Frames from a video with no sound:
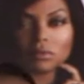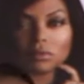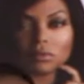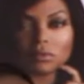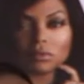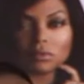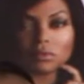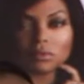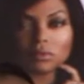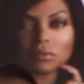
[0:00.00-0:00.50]

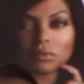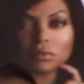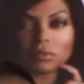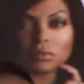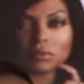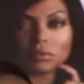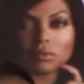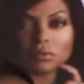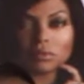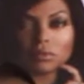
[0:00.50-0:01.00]

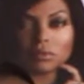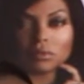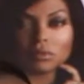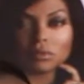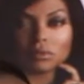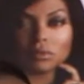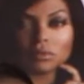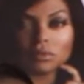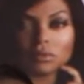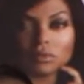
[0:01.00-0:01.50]

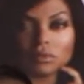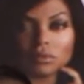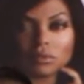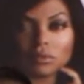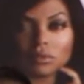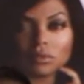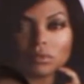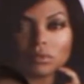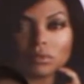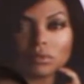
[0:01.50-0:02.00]

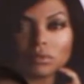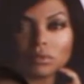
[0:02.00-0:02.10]
(not speaking)